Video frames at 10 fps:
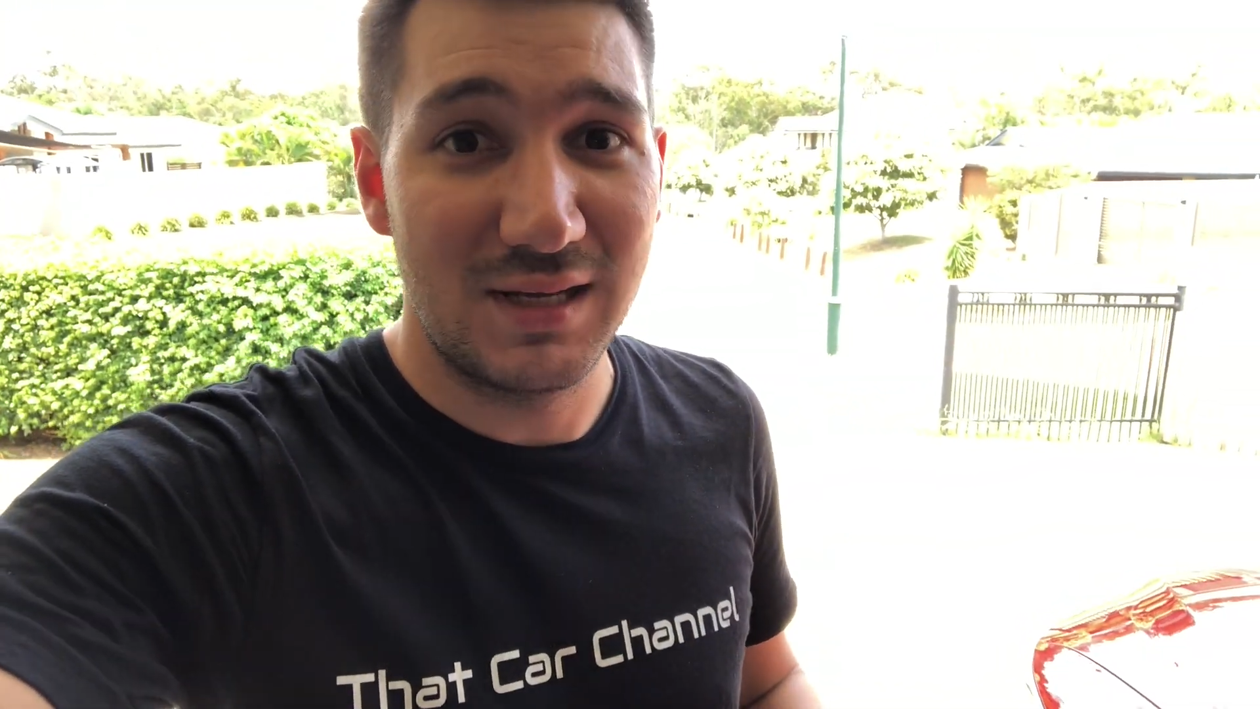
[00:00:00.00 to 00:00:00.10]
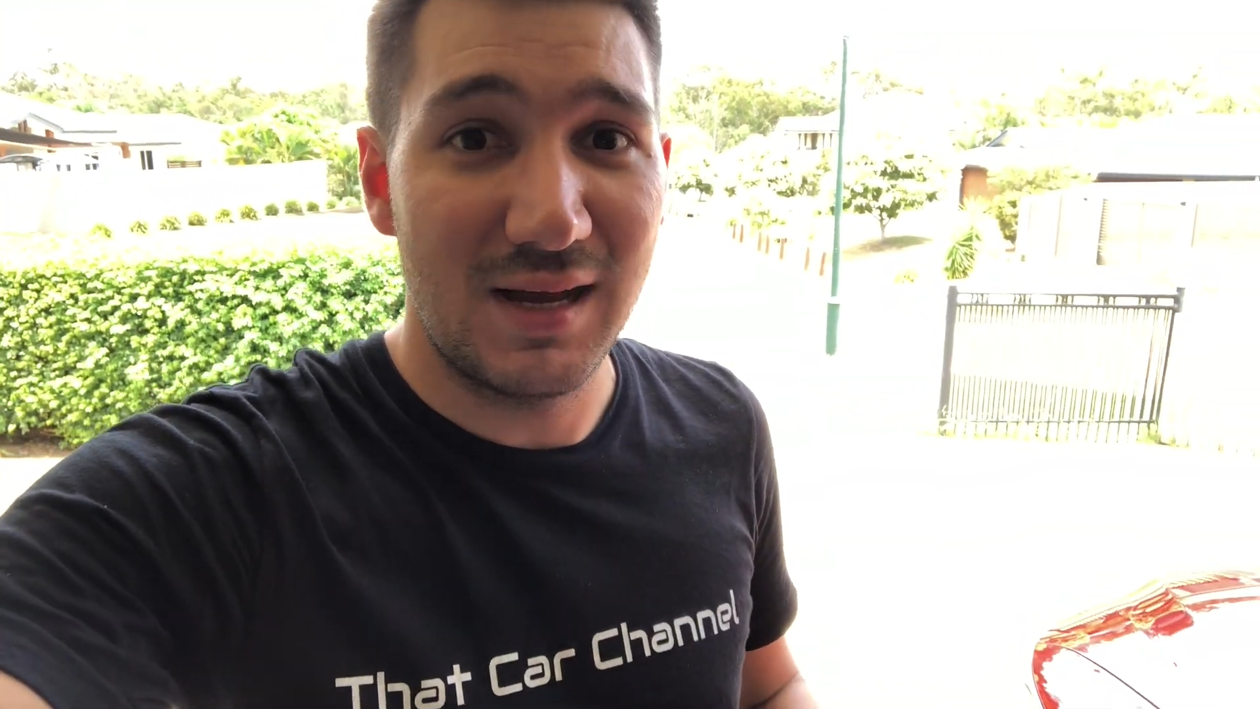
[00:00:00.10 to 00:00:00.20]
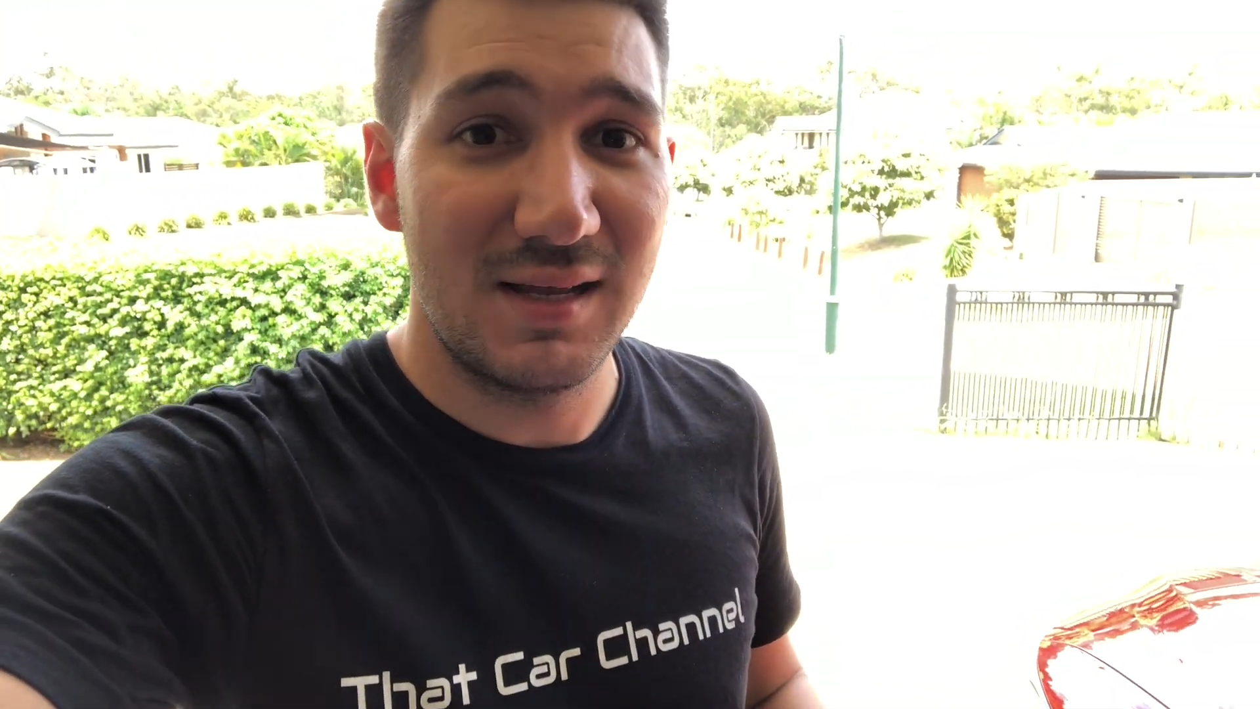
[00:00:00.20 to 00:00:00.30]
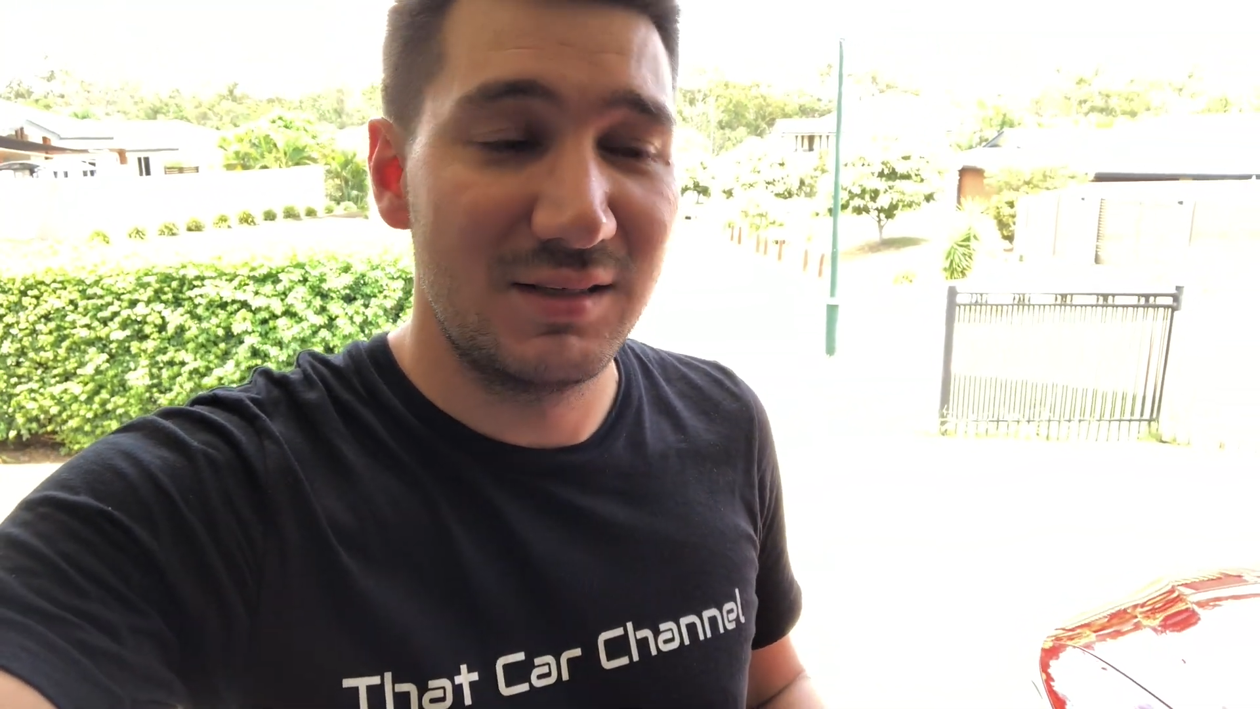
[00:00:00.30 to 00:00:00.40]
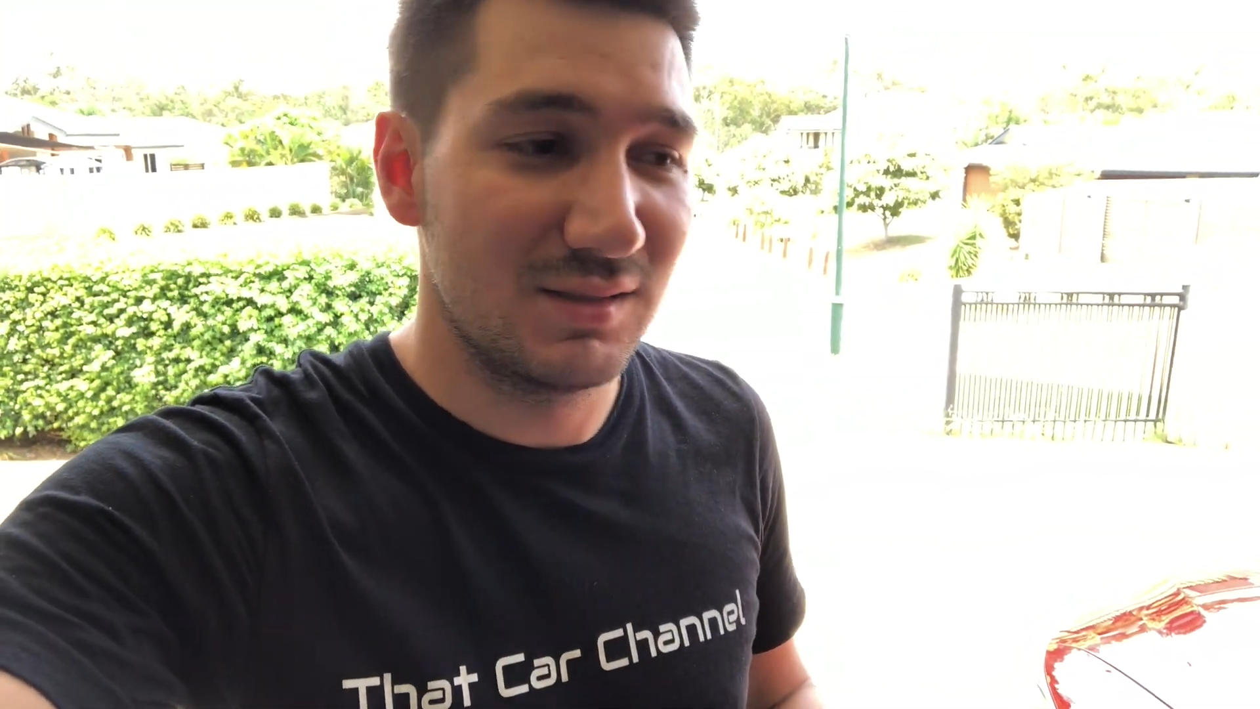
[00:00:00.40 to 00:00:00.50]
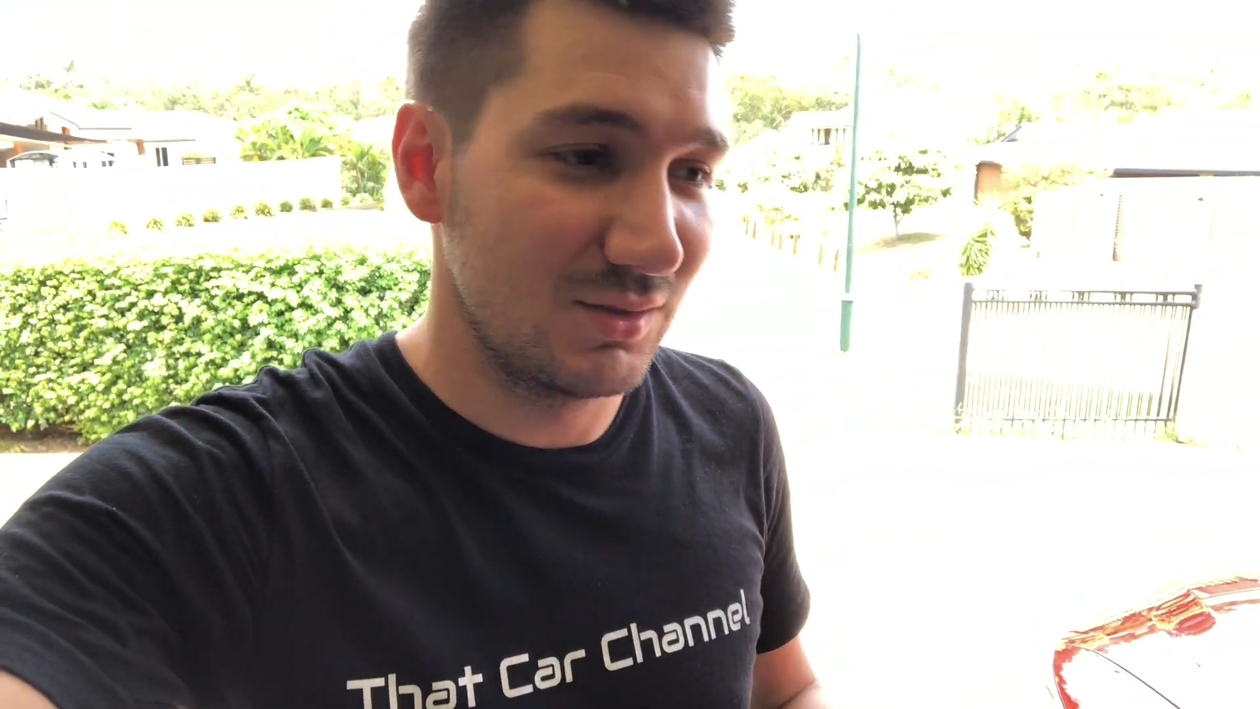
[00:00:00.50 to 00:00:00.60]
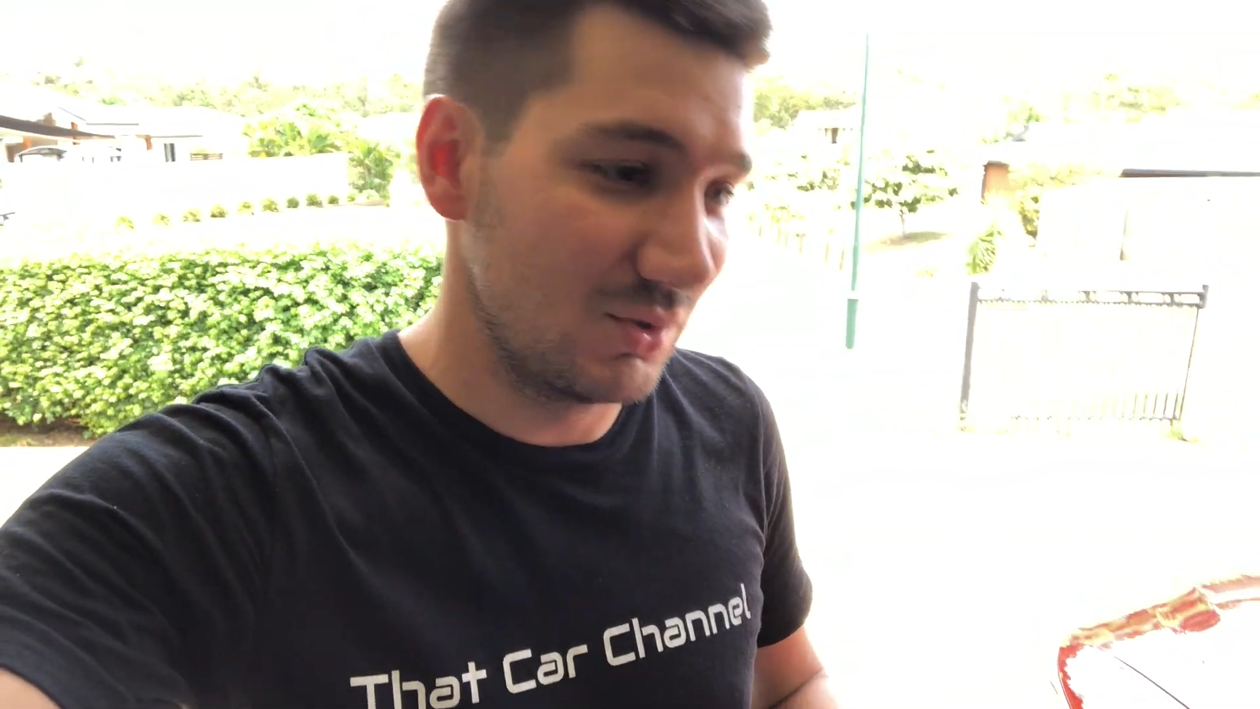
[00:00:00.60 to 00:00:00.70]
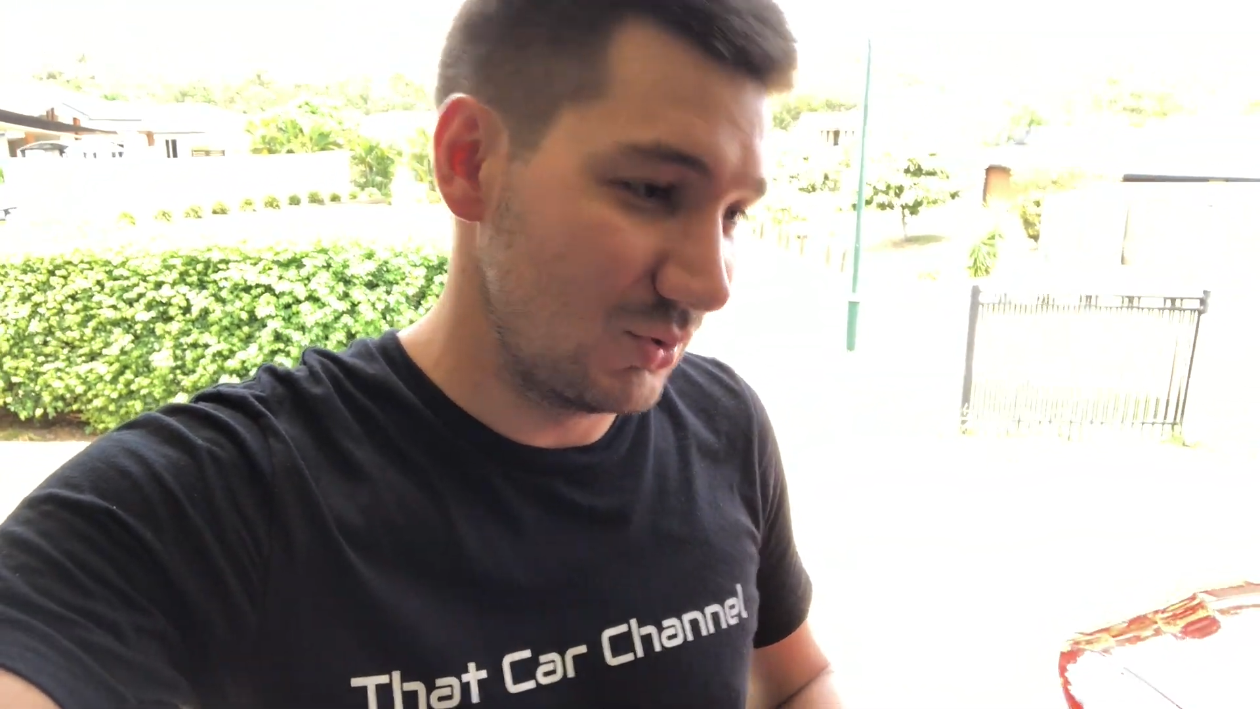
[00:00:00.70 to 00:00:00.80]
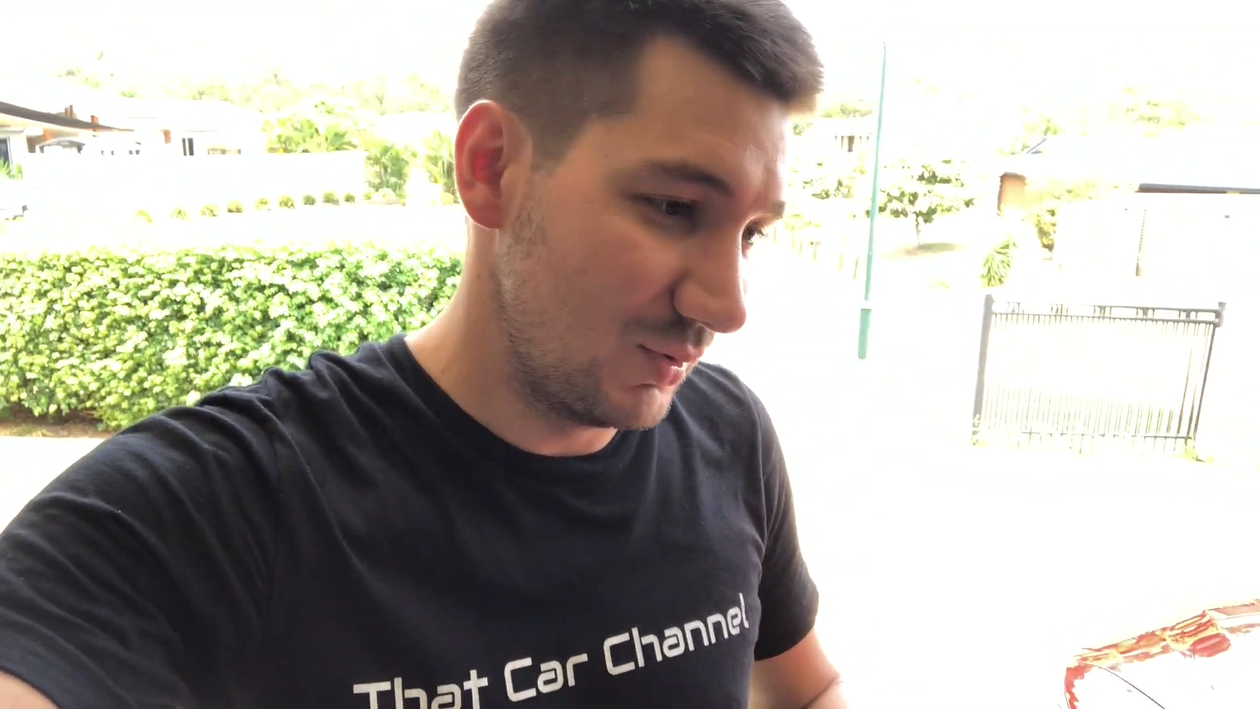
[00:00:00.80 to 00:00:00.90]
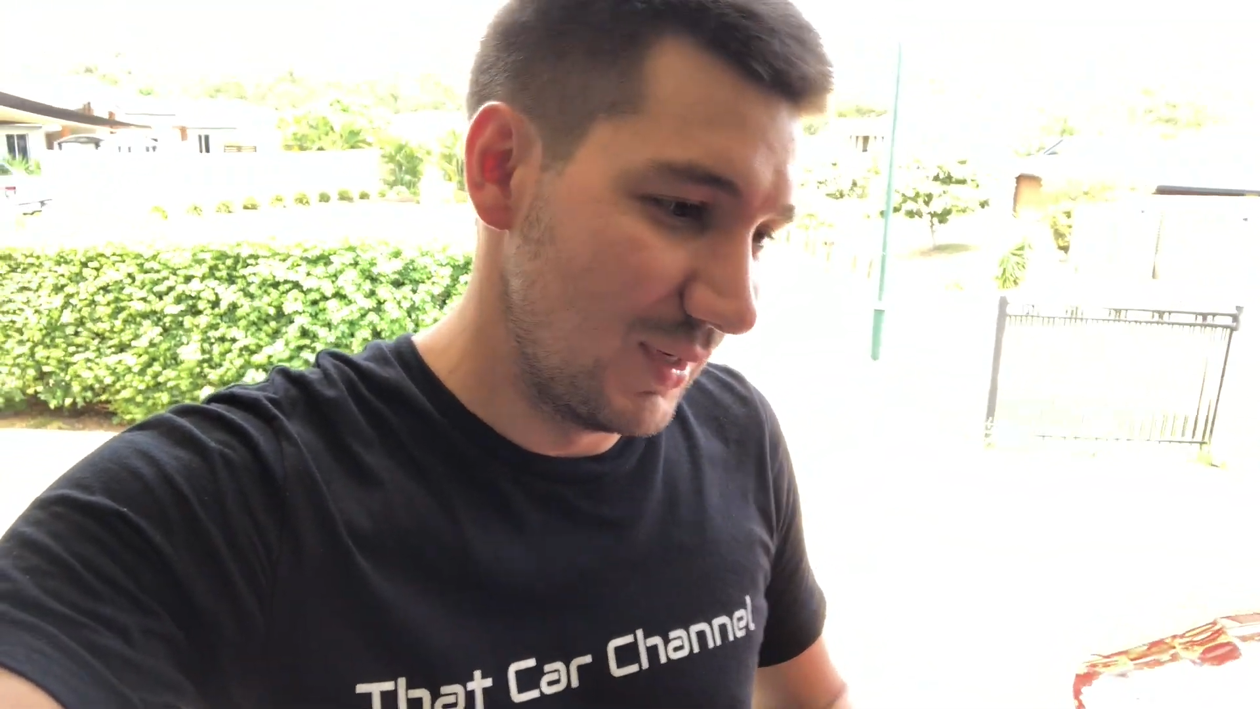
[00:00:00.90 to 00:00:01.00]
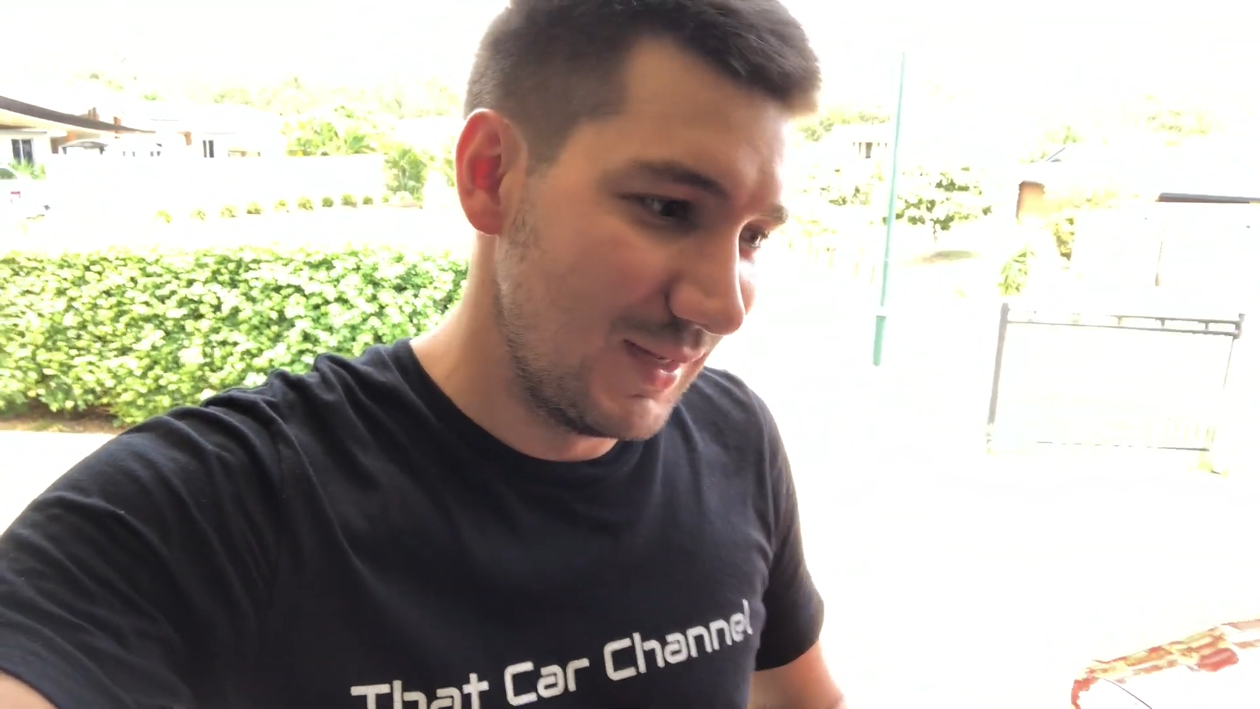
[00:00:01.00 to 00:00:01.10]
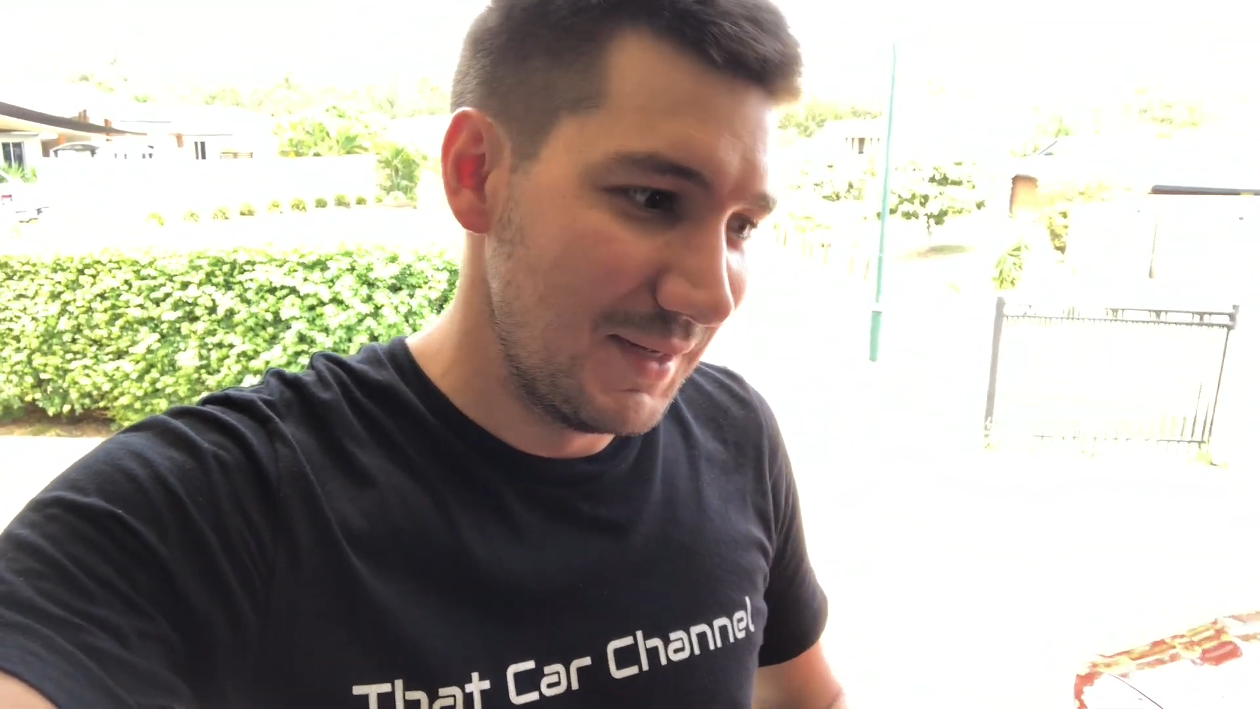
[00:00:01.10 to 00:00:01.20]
hard to